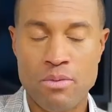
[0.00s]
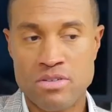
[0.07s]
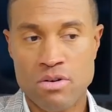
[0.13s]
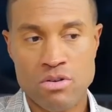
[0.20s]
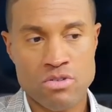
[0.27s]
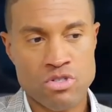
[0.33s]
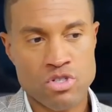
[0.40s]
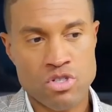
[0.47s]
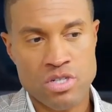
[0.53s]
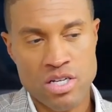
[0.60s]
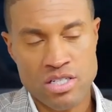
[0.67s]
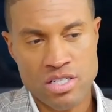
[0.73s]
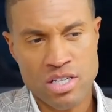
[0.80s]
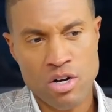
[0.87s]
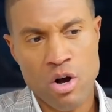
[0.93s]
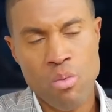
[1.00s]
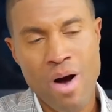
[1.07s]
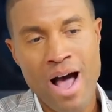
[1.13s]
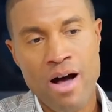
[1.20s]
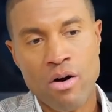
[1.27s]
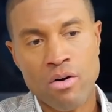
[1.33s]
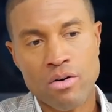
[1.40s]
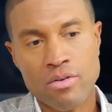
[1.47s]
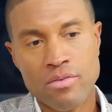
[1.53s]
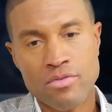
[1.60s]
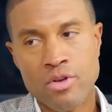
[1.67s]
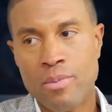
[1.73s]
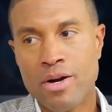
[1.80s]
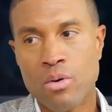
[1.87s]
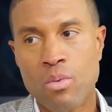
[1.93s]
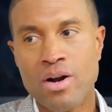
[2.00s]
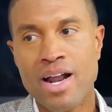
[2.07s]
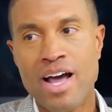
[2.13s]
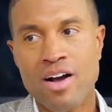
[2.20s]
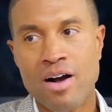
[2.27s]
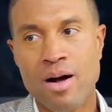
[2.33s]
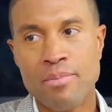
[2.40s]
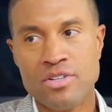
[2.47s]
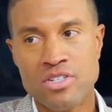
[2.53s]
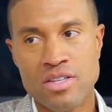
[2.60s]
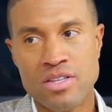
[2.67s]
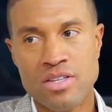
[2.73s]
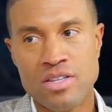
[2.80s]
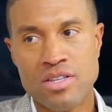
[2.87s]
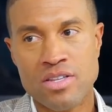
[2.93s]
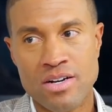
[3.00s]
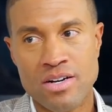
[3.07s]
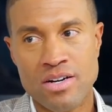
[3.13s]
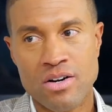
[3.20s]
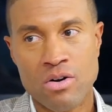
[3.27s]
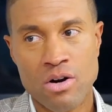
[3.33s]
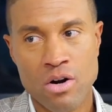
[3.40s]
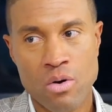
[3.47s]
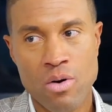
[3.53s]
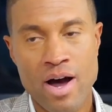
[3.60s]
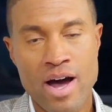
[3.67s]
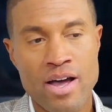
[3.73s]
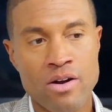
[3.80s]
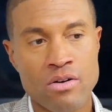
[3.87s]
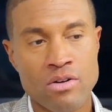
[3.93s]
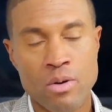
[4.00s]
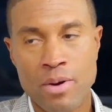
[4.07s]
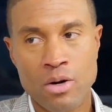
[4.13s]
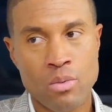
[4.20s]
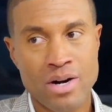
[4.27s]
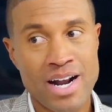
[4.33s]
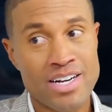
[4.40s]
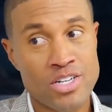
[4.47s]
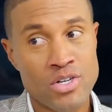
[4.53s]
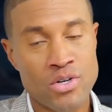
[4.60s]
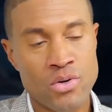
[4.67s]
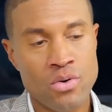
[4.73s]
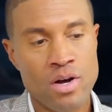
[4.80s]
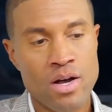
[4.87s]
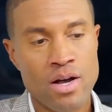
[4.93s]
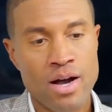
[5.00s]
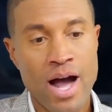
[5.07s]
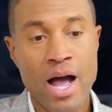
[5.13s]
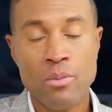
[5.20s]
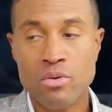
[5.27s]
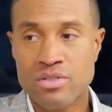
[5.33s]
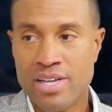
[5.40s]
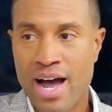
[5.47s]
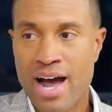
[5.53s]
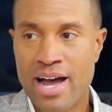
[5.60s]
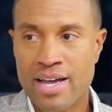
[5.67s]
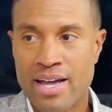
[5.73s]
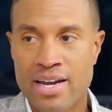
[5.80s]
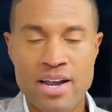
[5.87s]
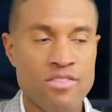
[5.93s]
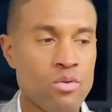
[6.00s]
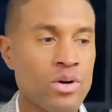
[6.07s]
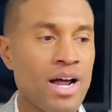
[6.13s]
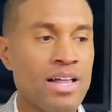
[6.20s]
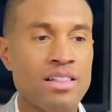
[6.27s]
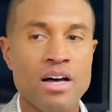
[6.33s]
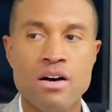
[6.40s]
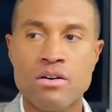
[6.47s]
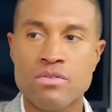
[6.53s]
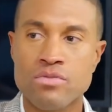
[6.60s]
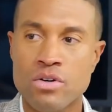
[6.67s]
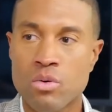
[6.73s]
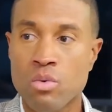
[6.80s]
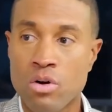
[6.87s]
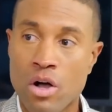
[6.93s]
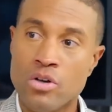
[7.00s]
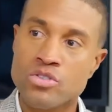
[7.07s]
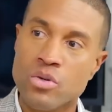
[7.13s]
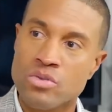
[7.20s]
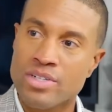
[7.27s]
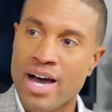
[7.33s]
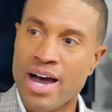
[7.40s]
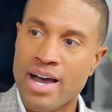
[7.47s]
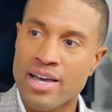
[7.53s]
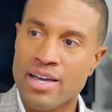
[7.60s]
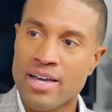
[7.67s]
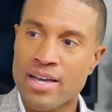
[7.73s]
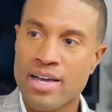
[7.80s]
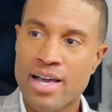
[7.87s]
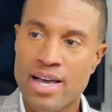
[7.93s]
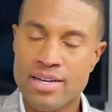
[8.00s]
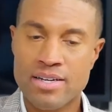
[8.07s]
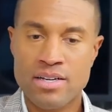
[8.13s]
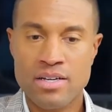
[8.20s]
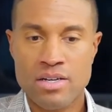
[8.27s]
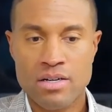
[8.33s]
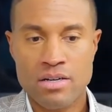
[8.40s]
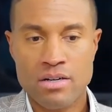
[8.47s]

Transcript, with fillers: I was just, oh, wow, no matter what I accomplish on this planet or acquire, no matter what I do, I will die, and everyone I love will also die. And